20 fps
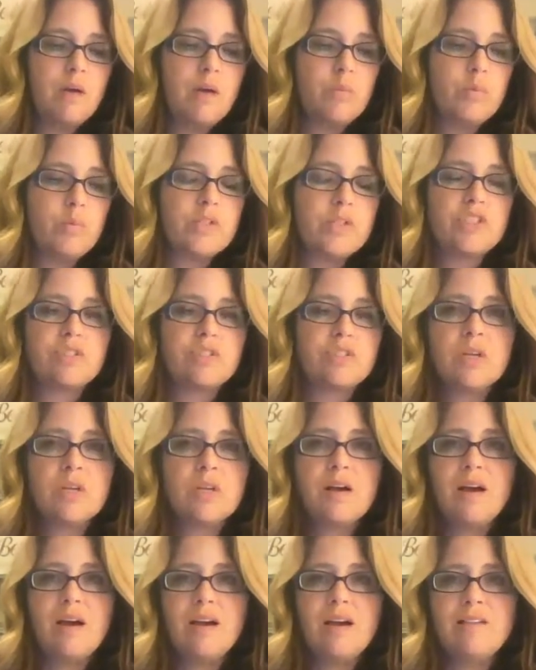which
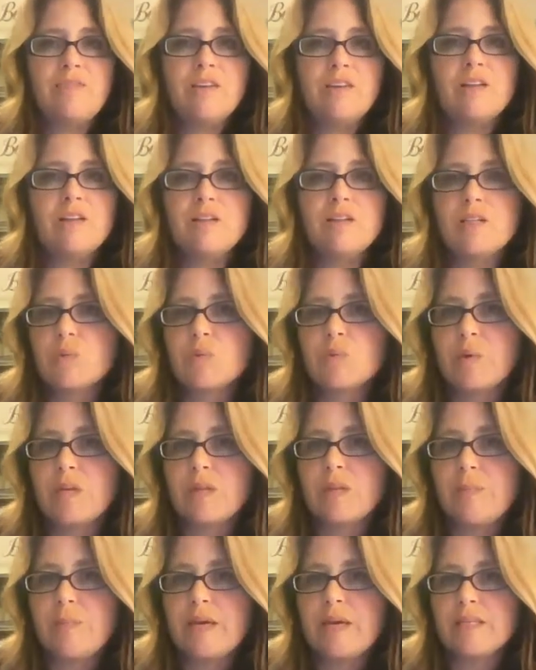I feel is one of
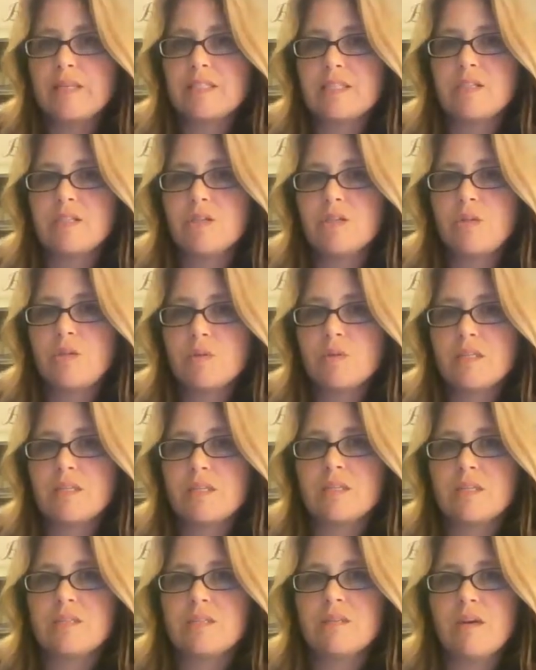the best
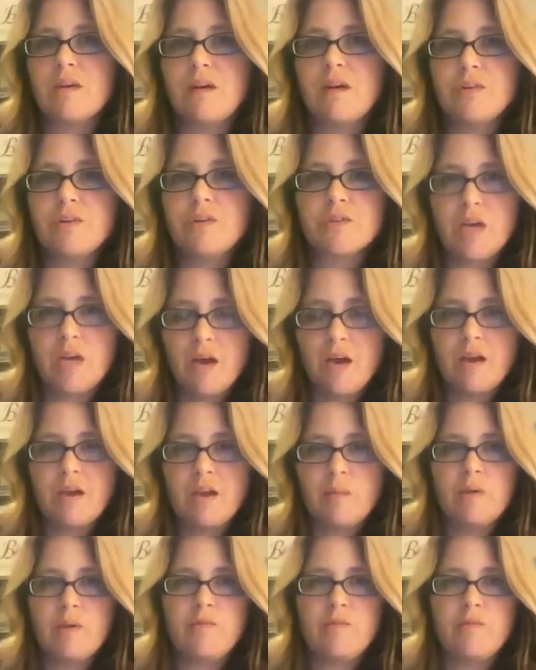uses of your time.